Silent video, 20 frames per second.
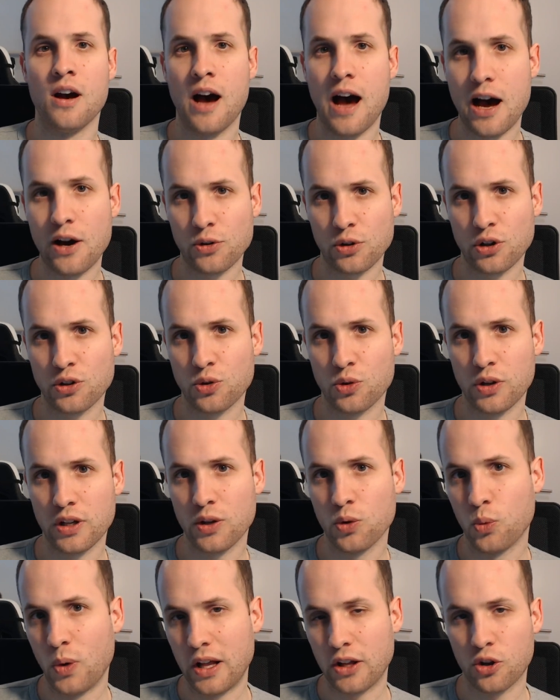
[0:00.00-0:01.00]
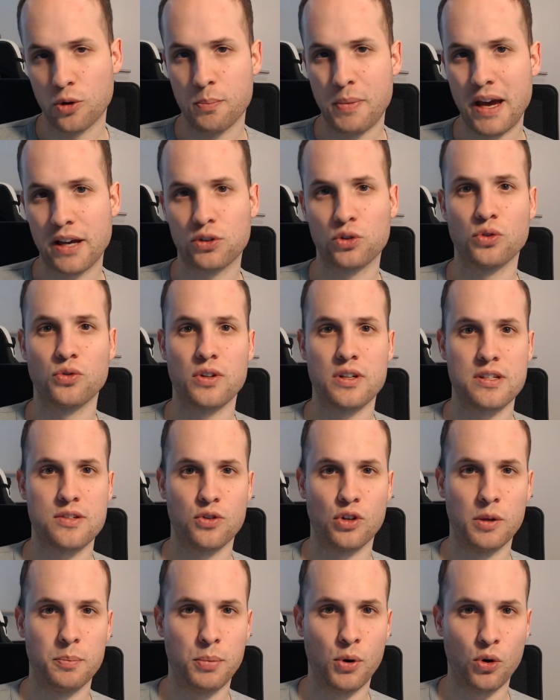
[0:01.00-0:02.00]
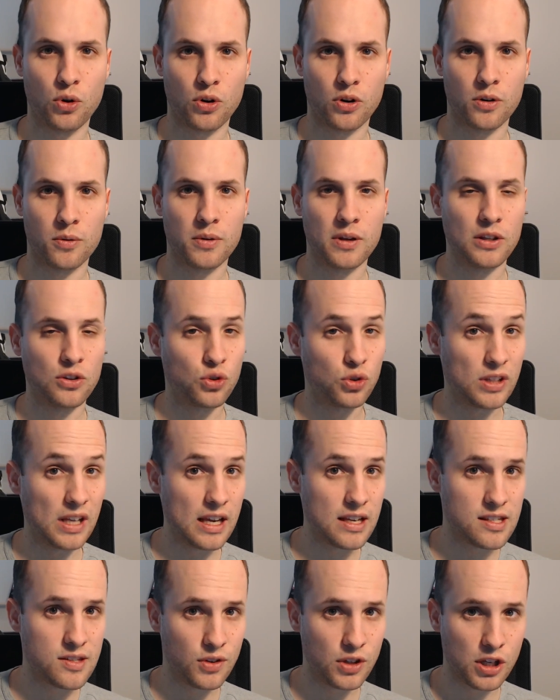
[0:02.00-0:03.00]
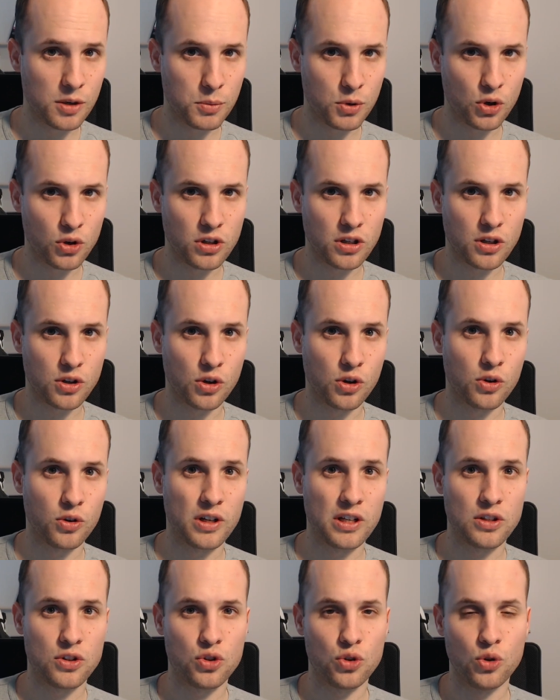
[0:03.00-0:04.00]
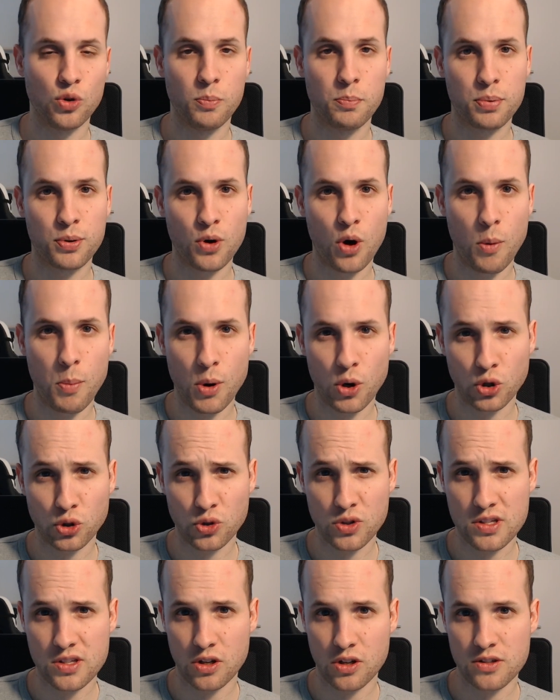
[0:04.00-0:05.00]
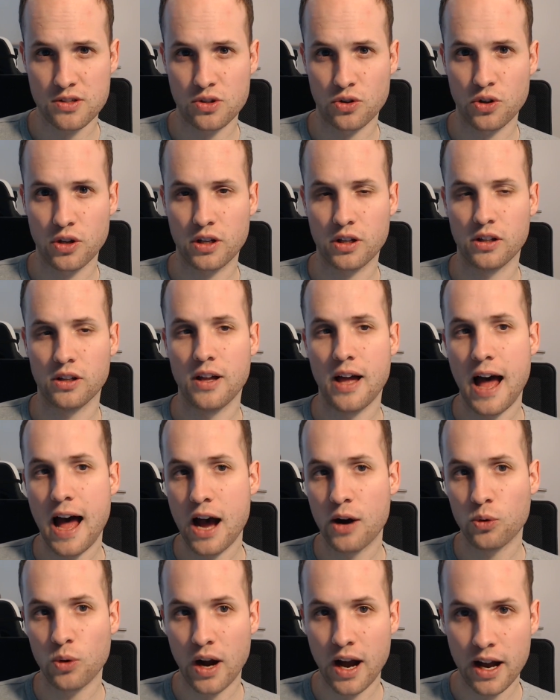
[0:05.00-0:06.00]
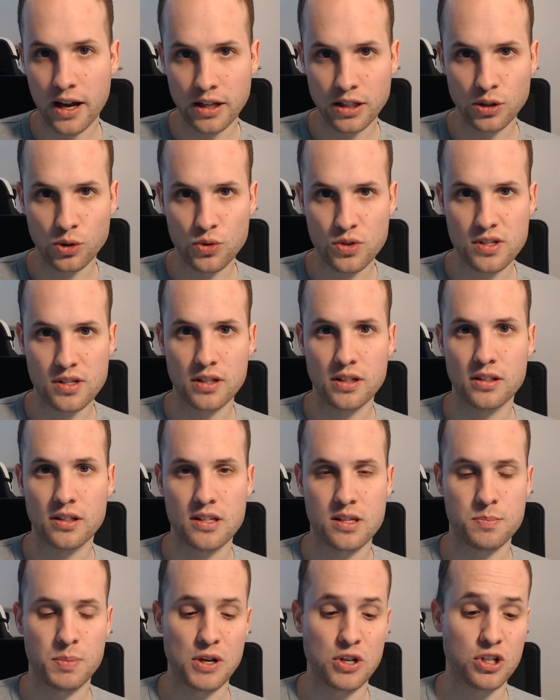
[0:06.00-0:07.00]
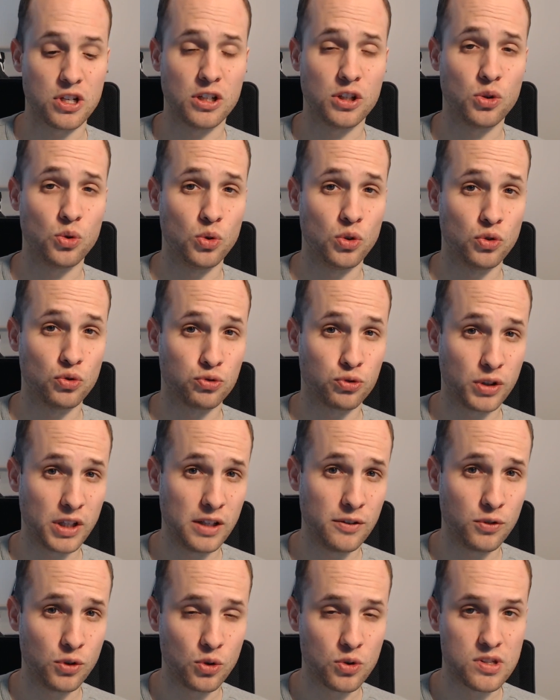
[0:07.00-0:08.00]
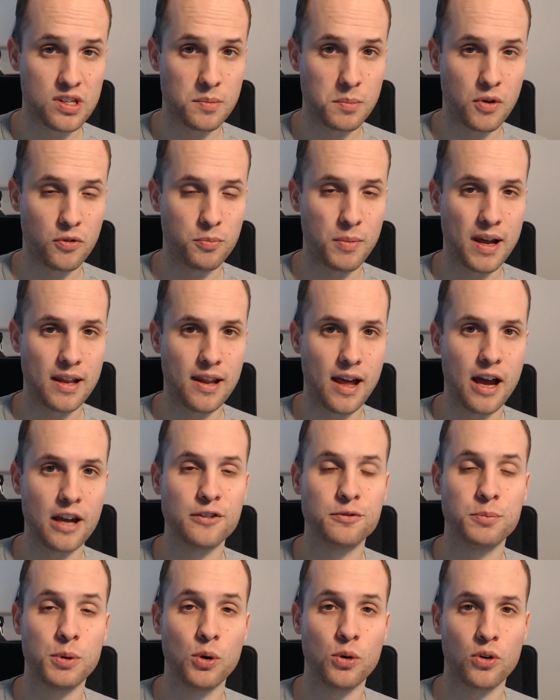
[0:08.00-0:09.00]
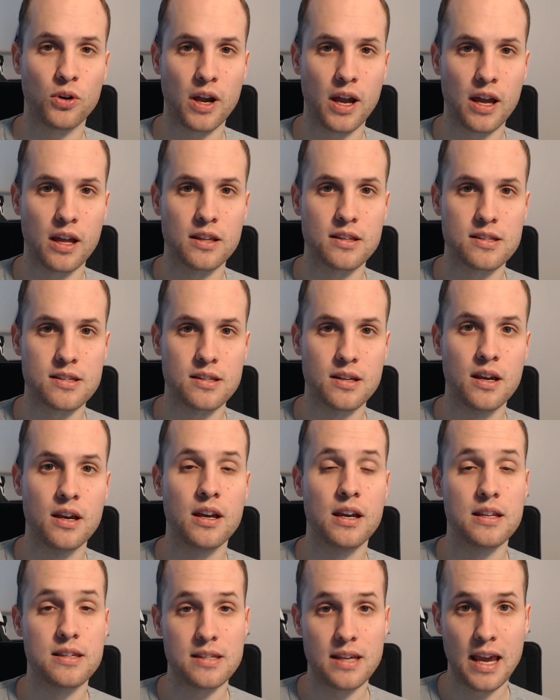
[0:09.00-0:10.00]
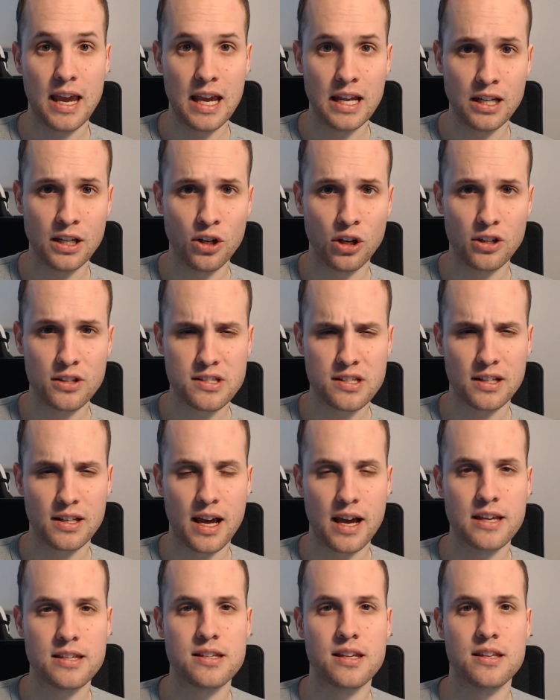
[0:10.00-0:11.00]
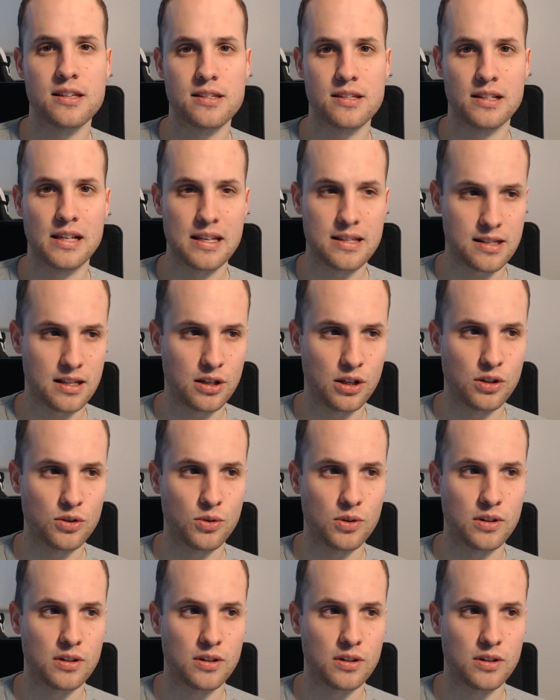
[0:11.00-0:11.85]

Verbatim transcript: How are you doing? Welcome back to Andreas Froehli Poker. In today's video, I'm going to go into ProPokerTools Odds Oracle, how I use it, especially to review some of my live poker hands. It's $80 a license. Let's get into